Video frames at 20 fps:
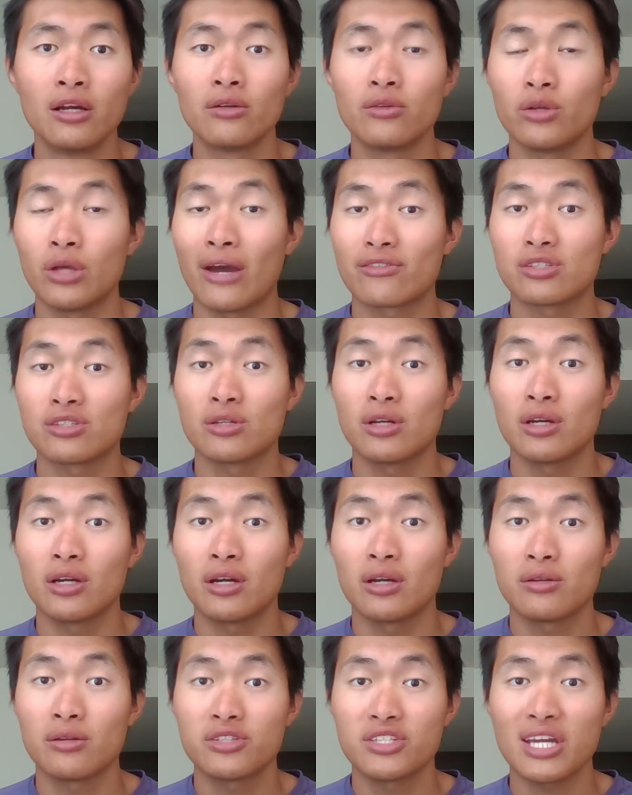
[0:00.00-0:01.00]
you have
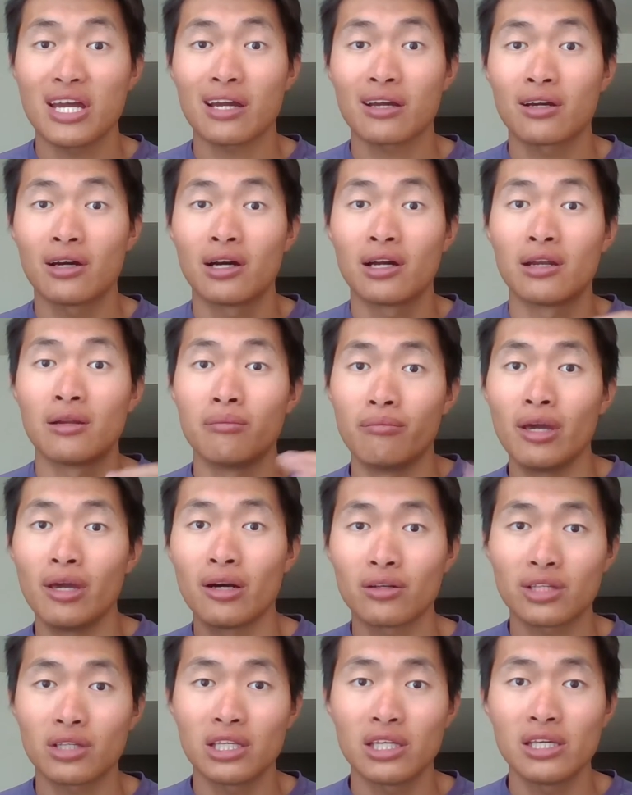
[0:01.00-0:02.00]
to tack on
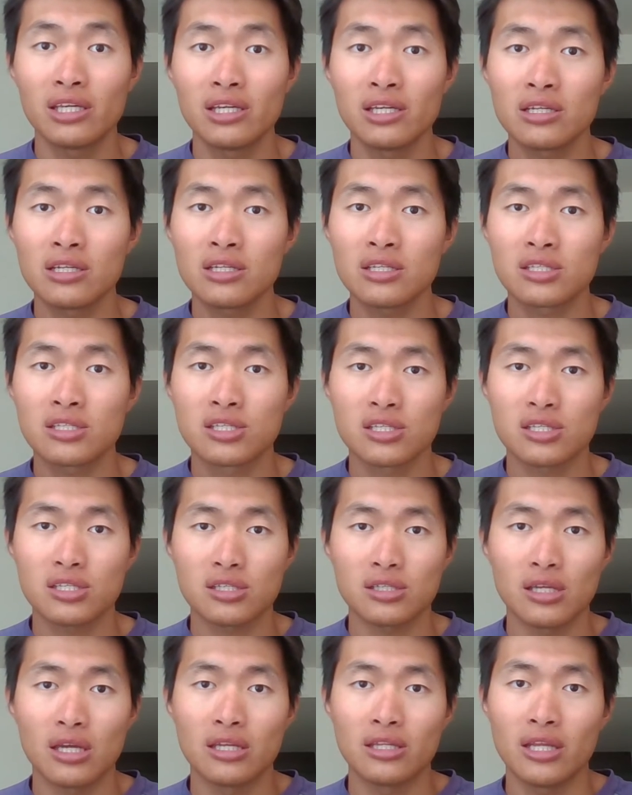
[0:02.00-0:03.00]
mail keys
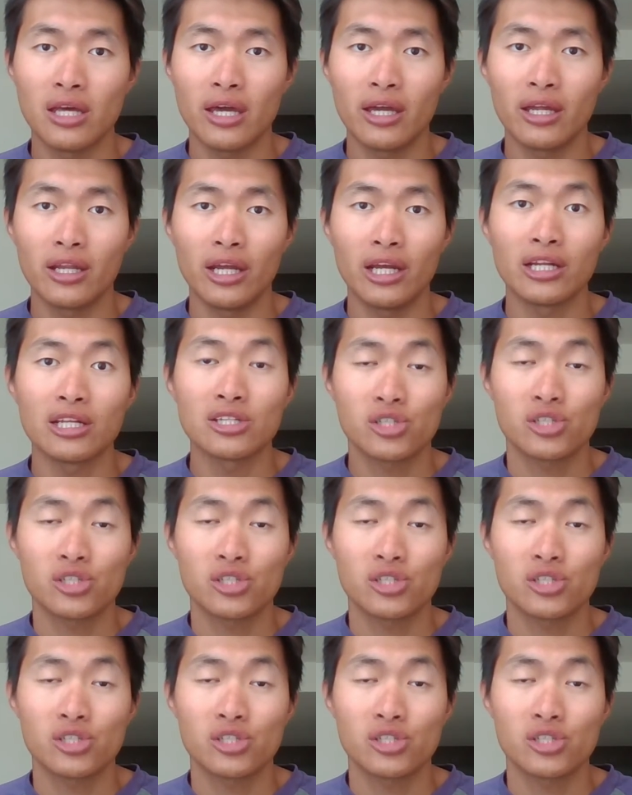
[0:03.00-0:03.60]
and then any